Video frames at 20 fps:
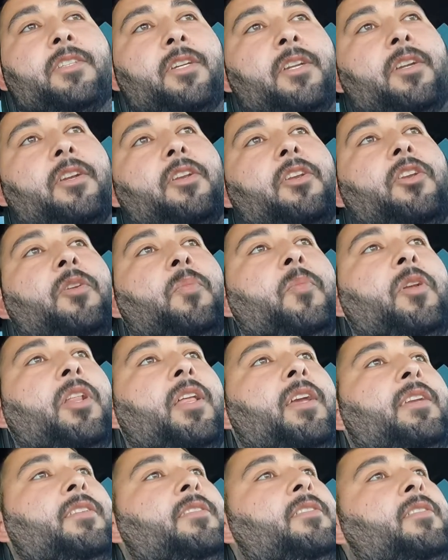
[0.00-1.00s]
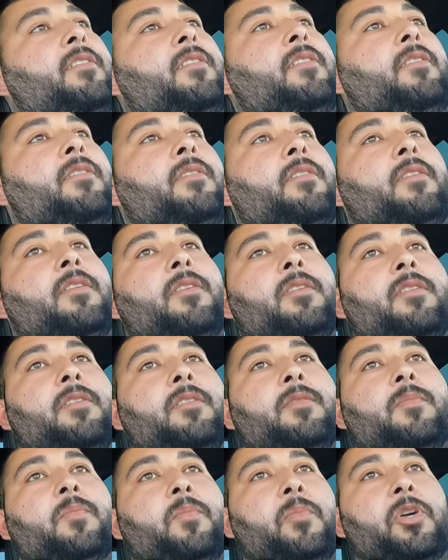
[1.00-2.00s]
It could accumulate to
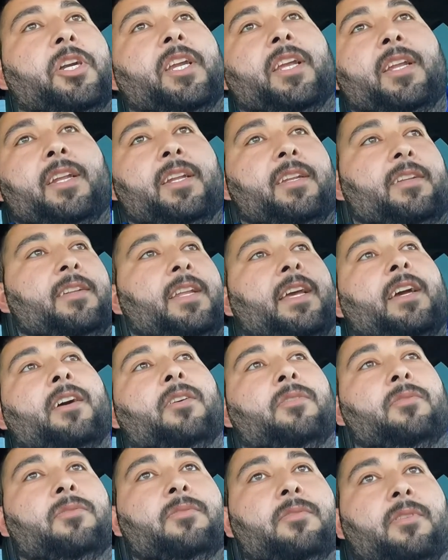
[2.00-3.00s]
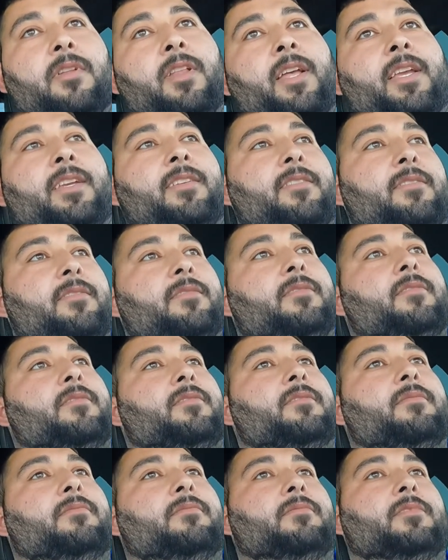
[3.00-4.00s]
bringing it down like
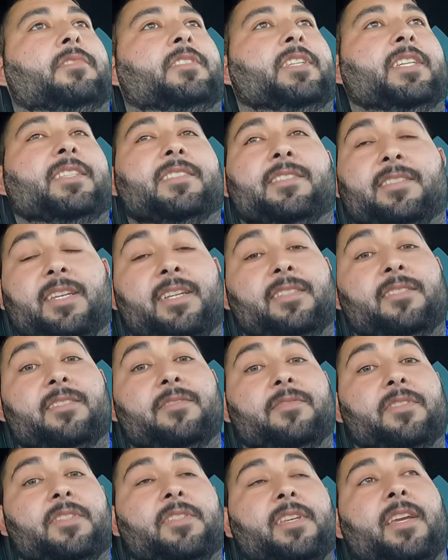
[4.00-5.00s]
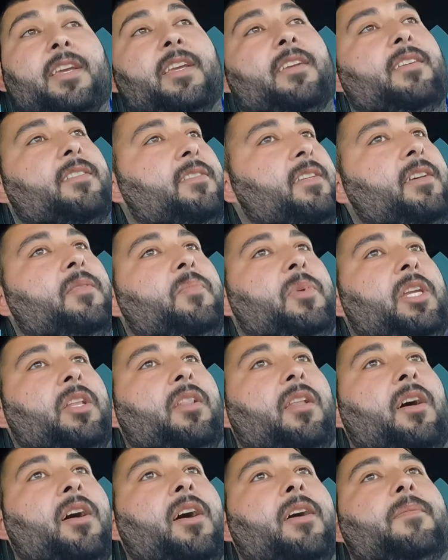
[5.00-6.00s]
0.6 of a second, because that'd be a
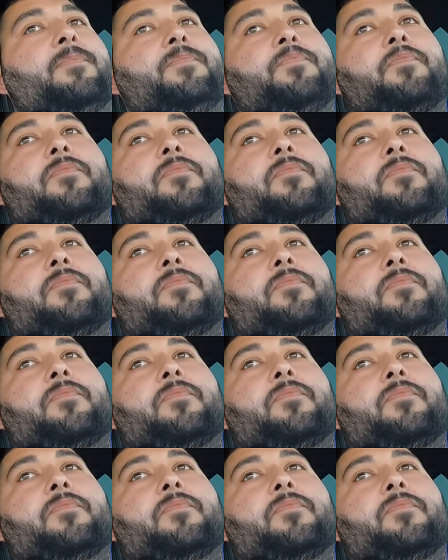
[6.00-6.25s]
lot.